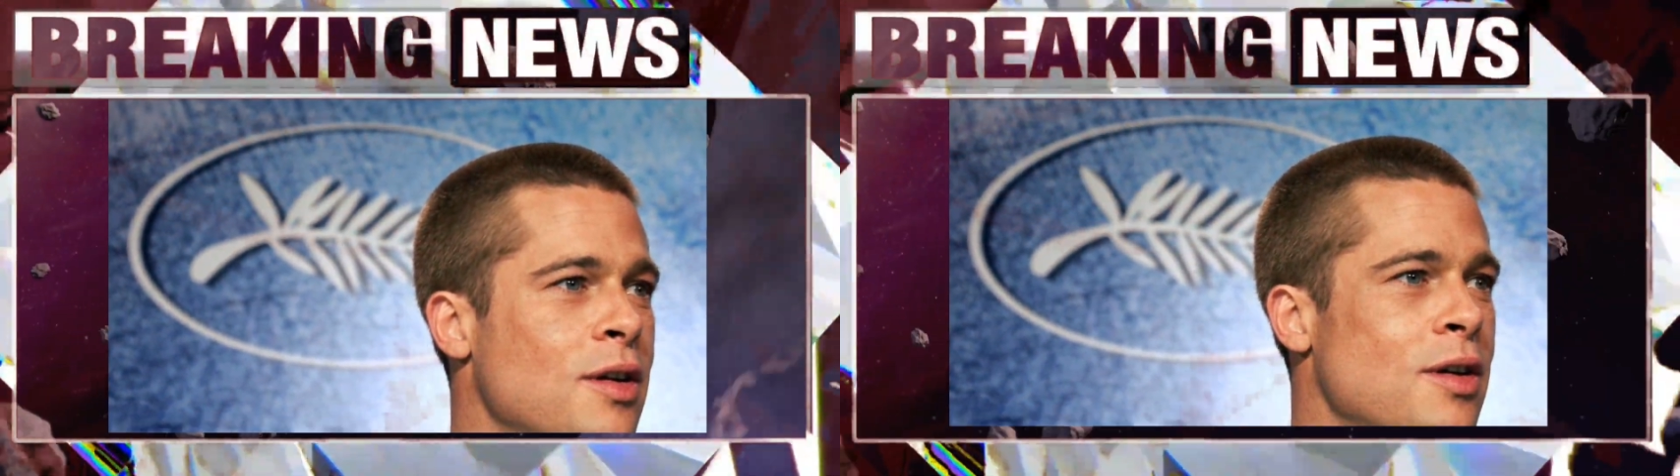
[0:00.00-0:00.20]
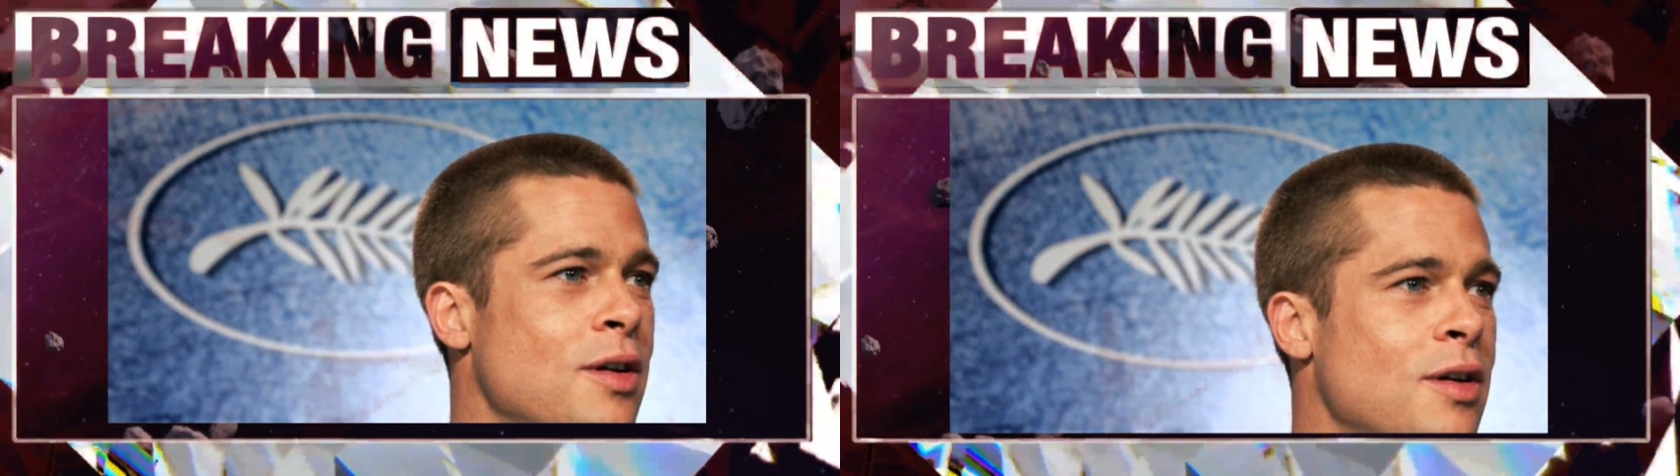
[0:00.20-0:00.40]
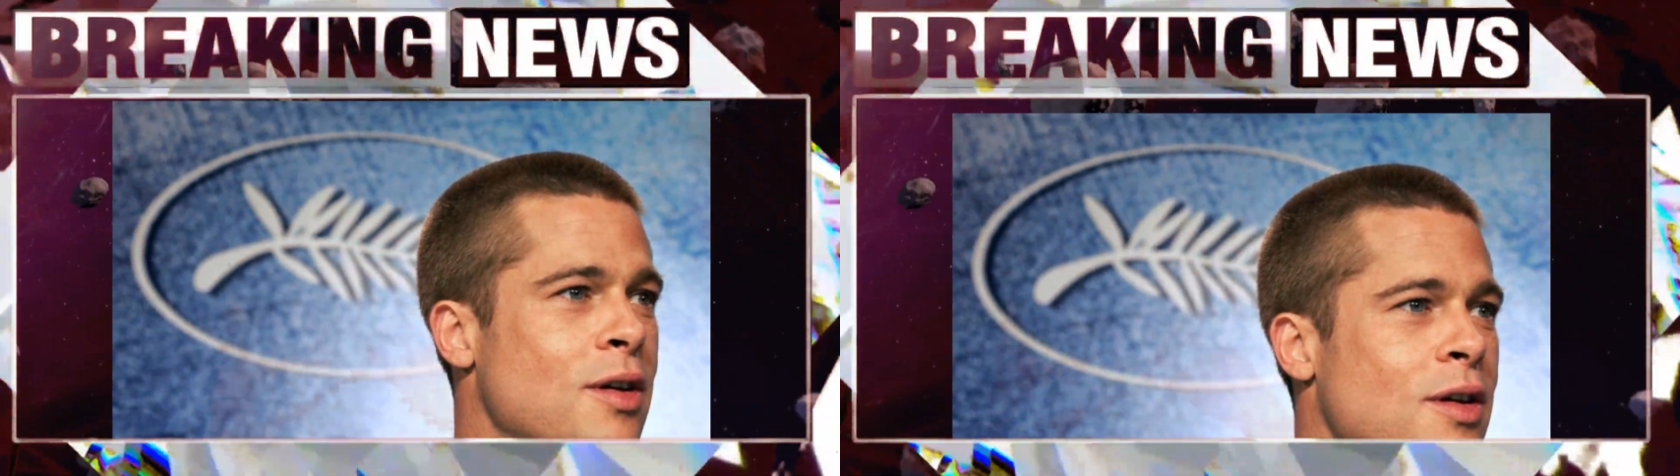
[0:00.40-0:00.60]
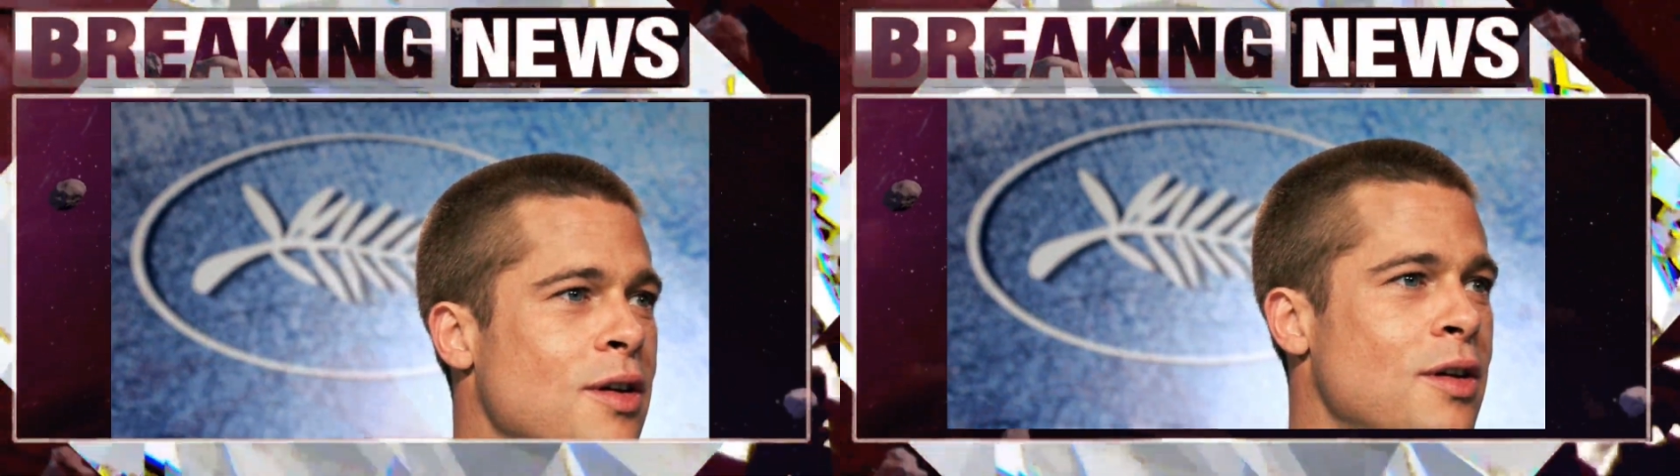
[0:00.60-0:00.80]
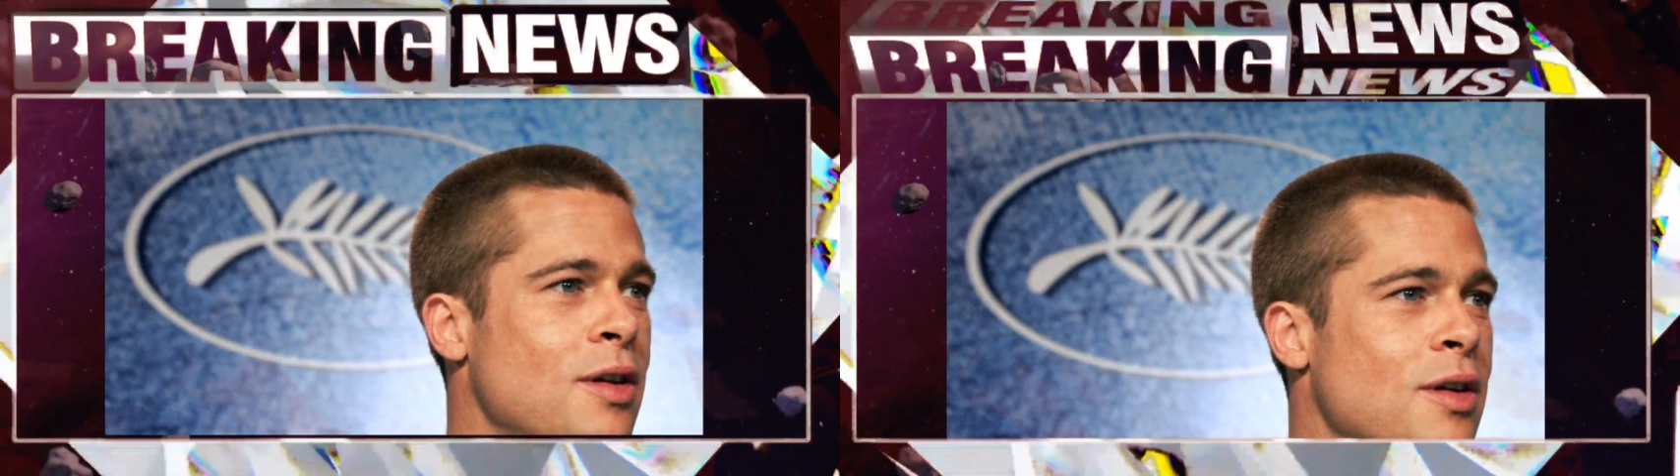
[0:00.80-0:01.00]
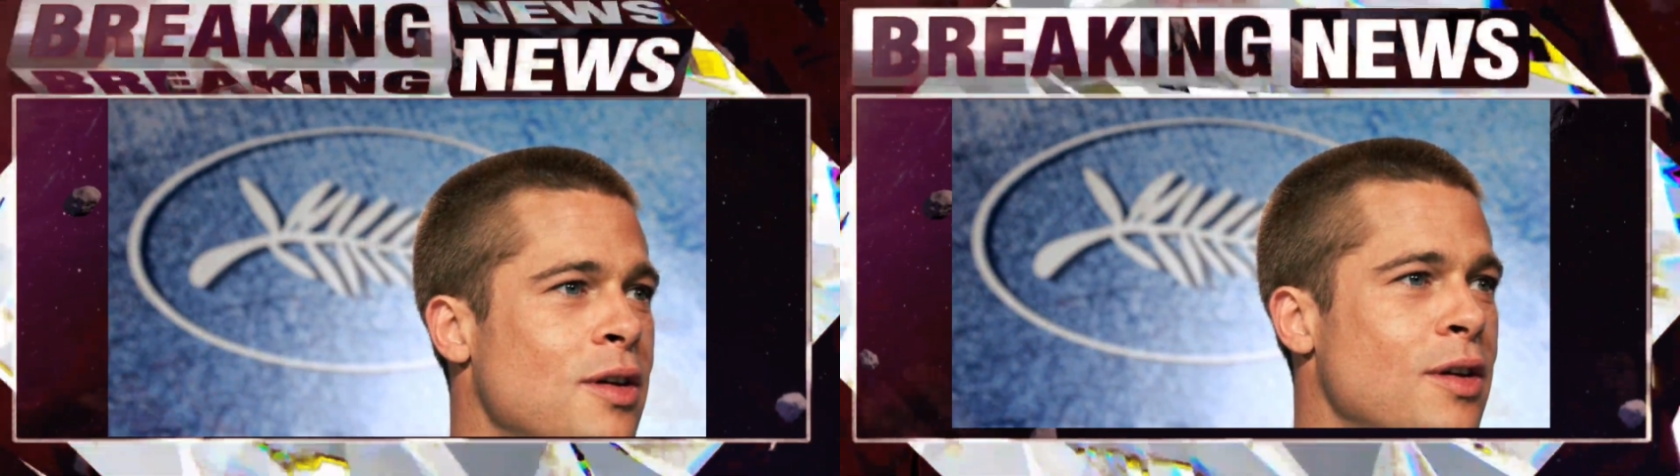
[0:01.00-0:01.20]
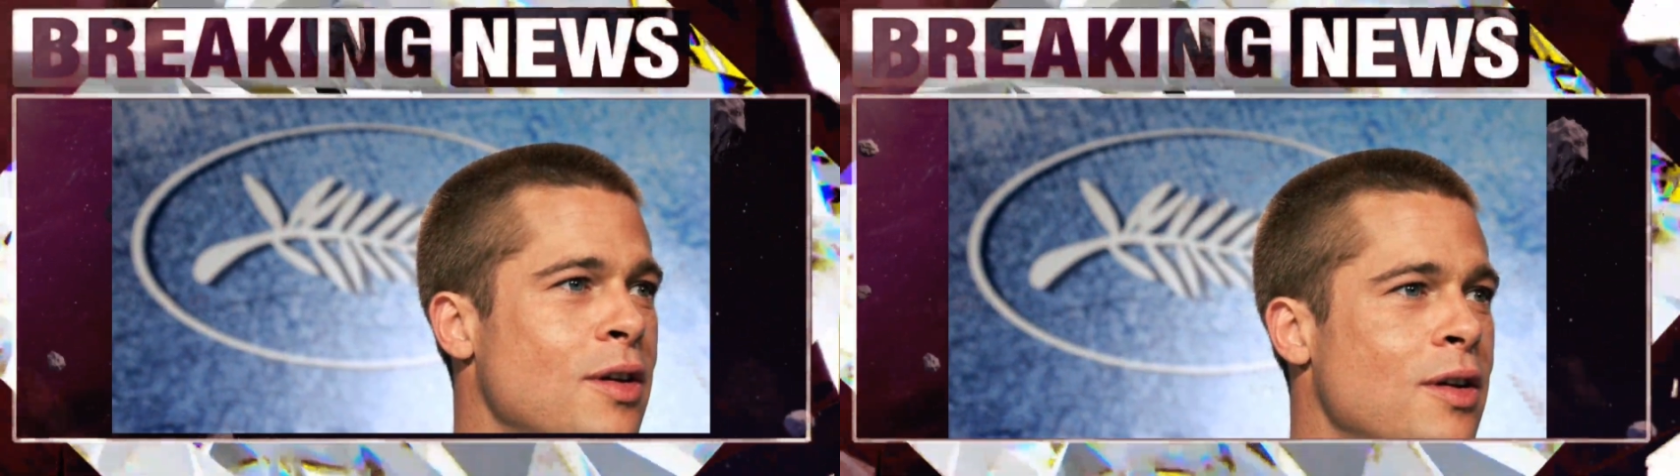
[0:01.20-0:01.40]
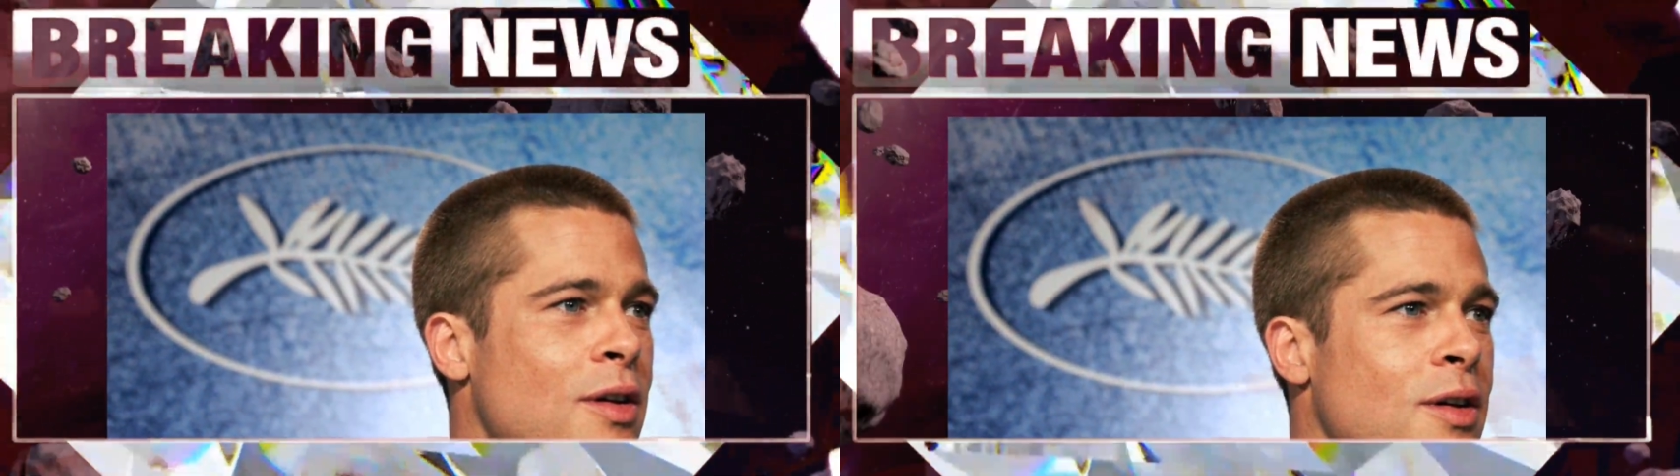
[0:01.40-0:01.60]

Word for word: began with humble steps.